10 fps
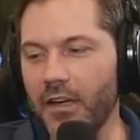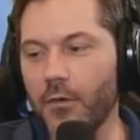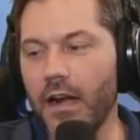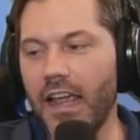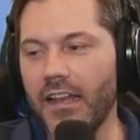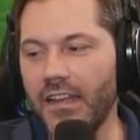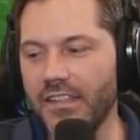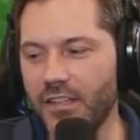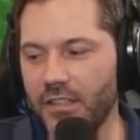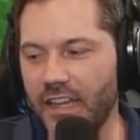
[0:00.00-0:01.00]
Rat. It's
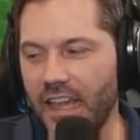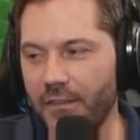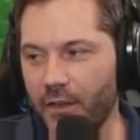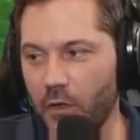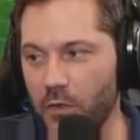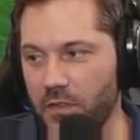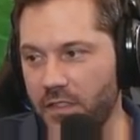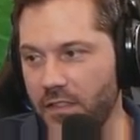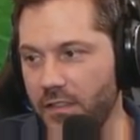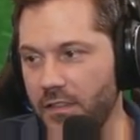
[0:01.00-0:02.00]
good to have
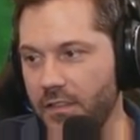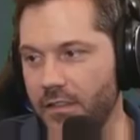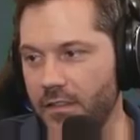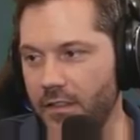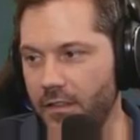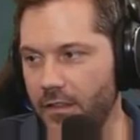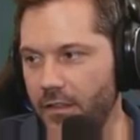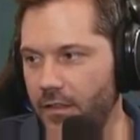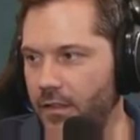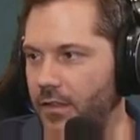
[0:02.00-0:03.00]
yes.
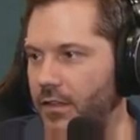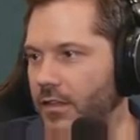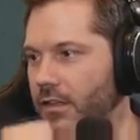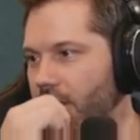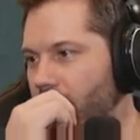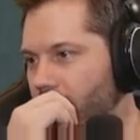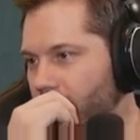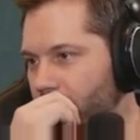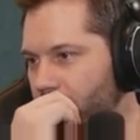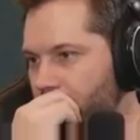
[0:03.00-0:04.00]
Oh, yeah! I mean,
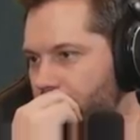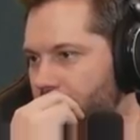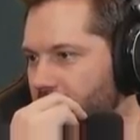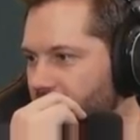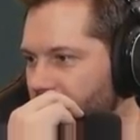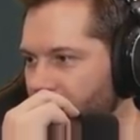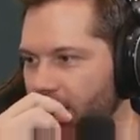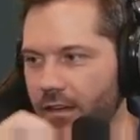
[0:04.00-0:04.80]
look at the look at the.